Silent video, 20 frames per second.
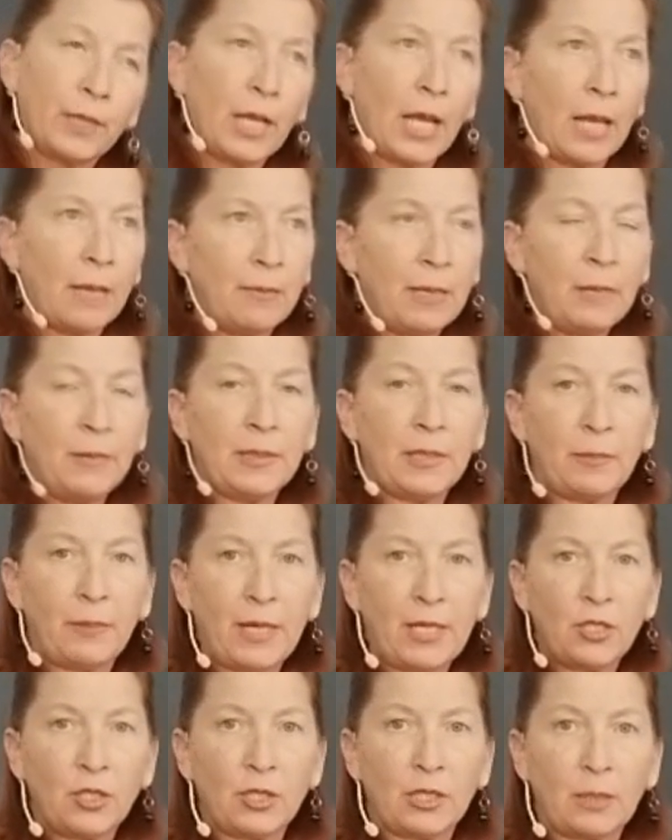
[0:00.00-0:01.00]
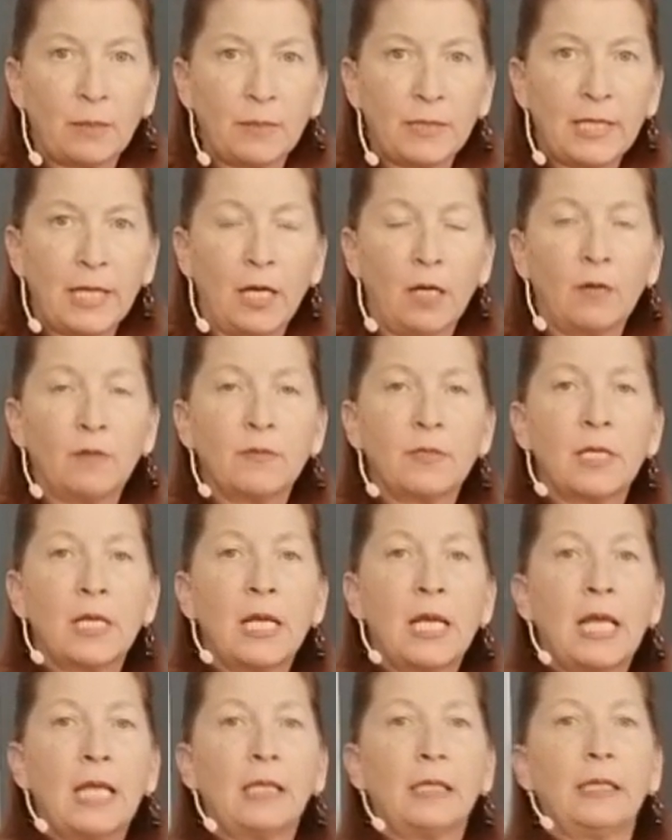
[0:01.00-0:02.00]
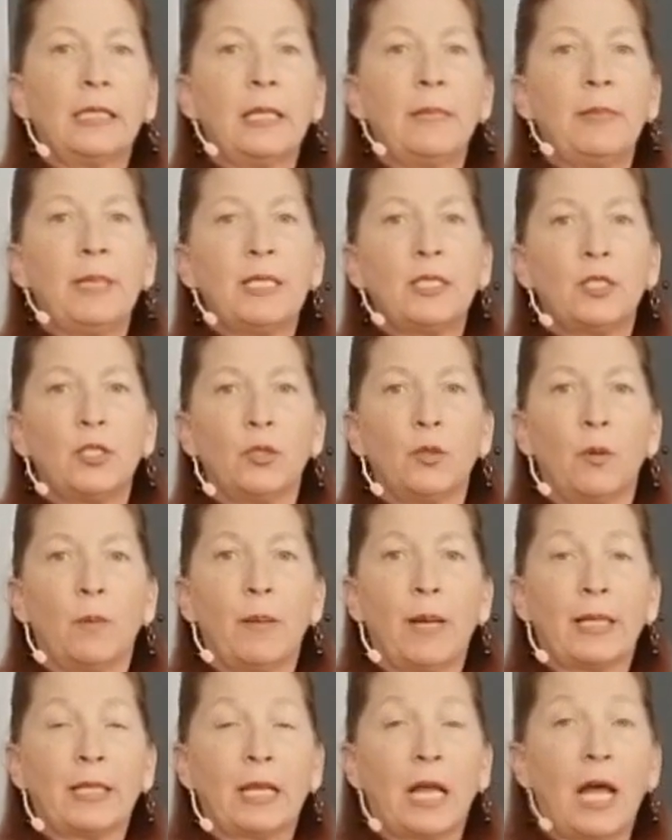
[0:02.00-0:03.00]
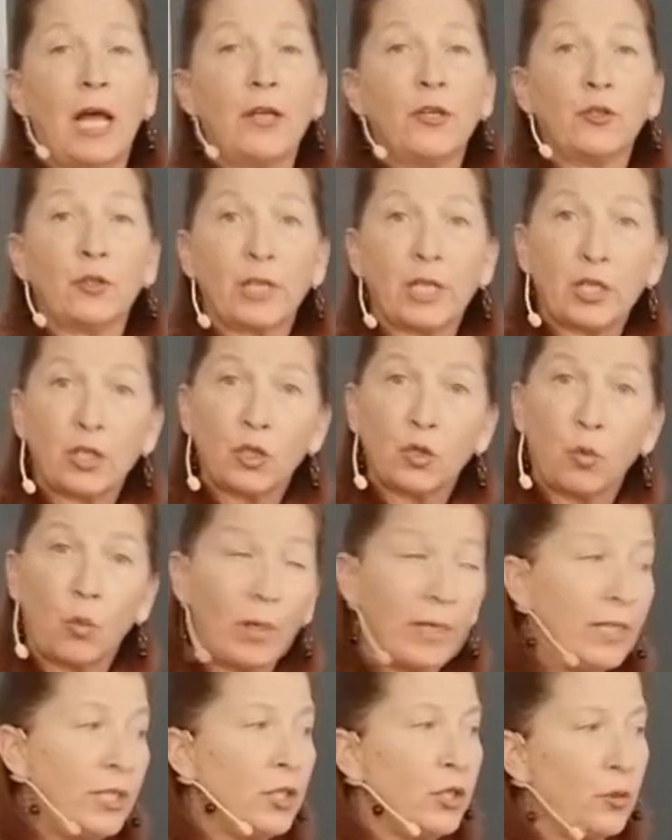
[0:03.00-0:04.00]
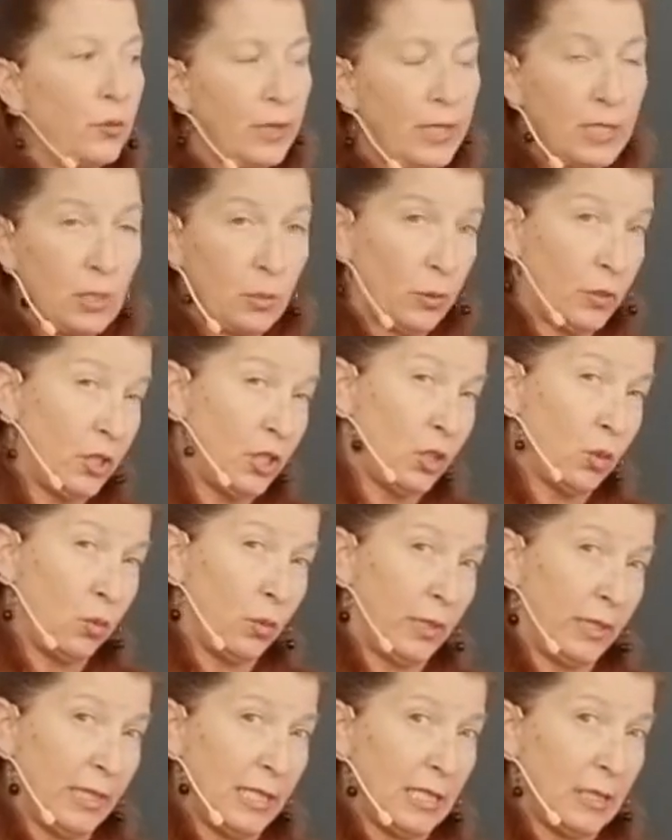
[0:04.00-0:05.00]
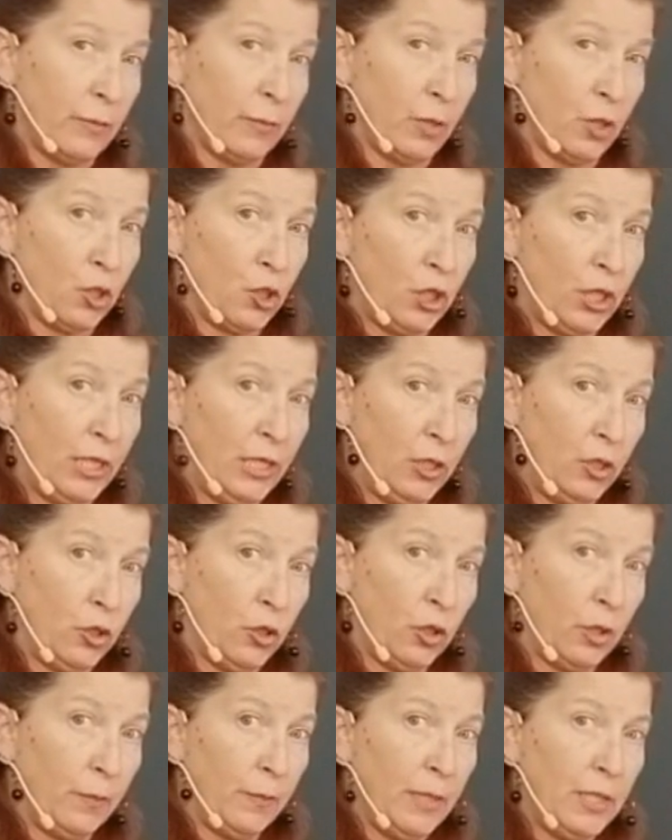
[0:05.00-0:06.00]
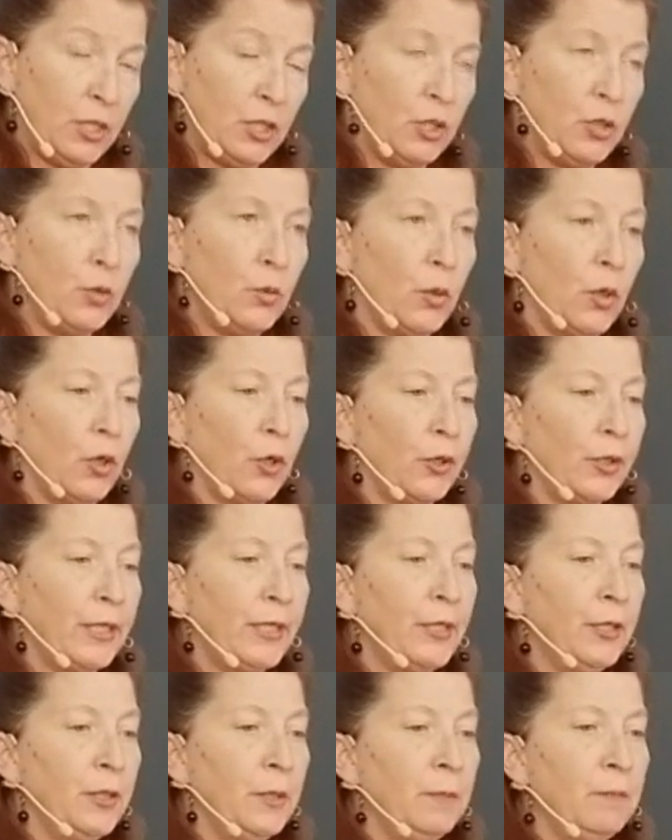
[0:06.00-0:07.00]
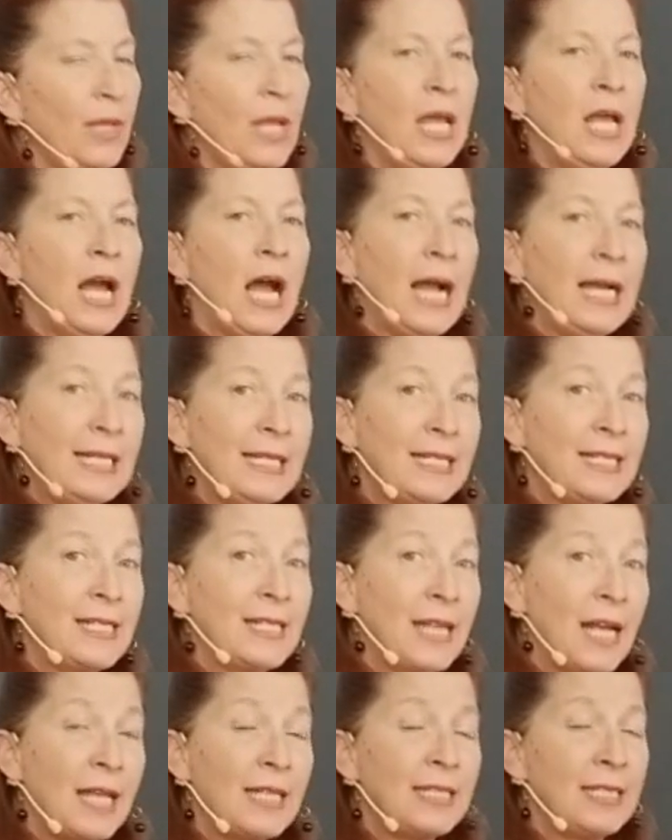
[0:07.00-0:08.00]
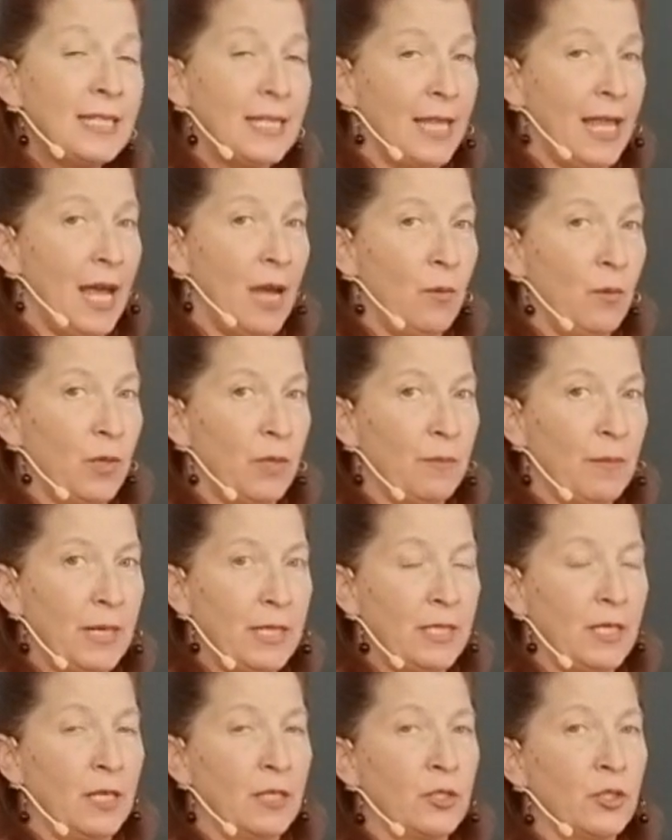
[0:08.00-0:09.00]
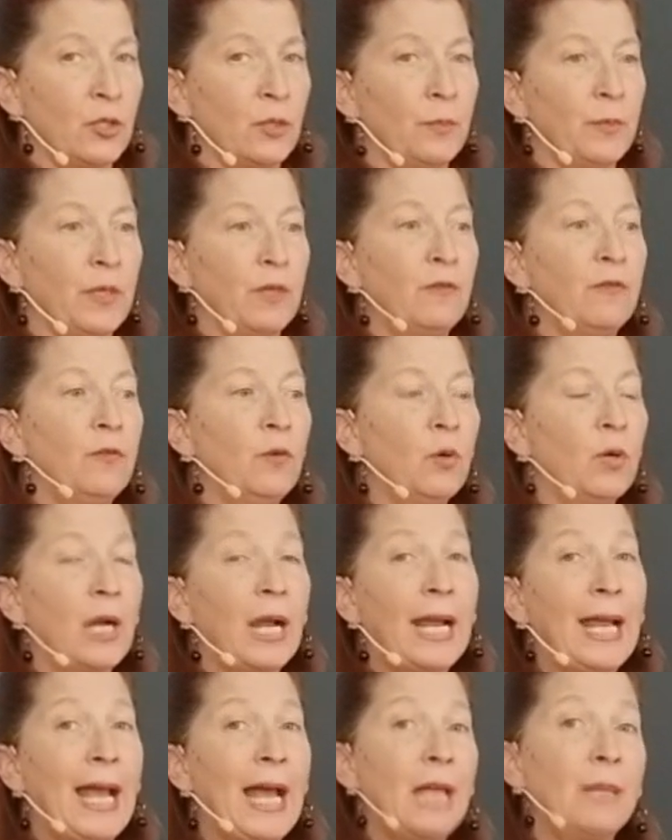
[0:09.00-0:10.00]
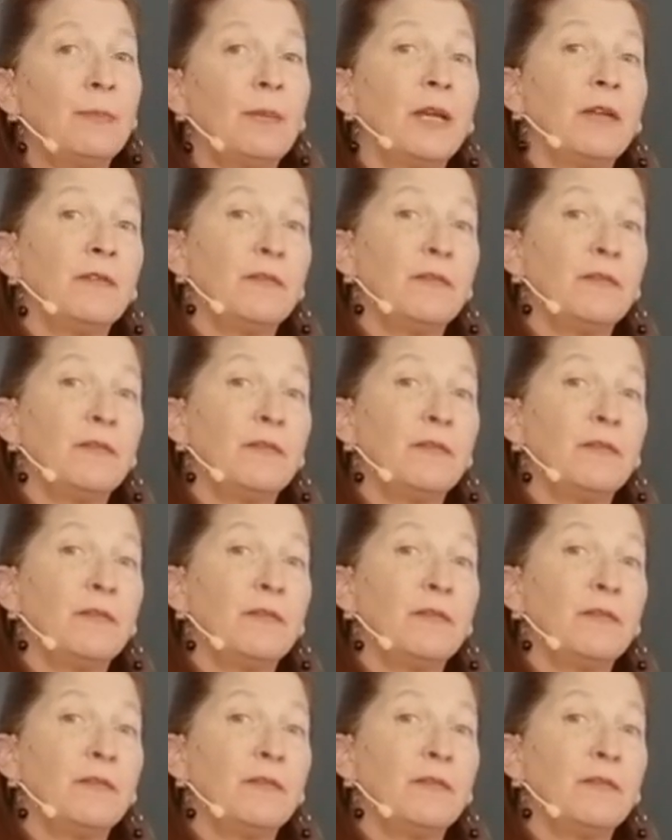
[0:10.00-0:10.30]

and maybe the patient themselves limit to about 120 degrees, which is what this machine took me to earlier. I discussed that with my doctor before I had my